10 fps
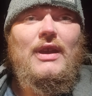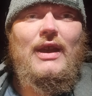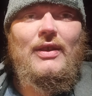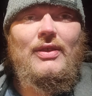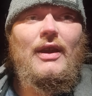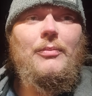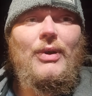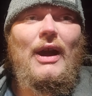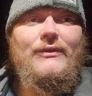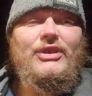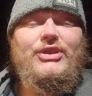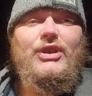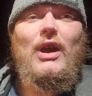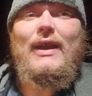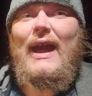in their private
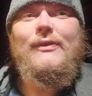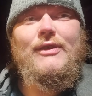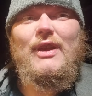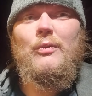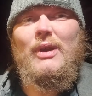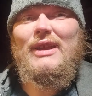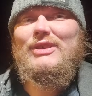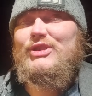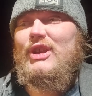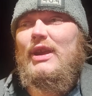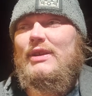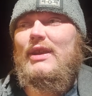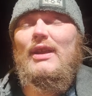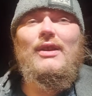stock after they went extinct.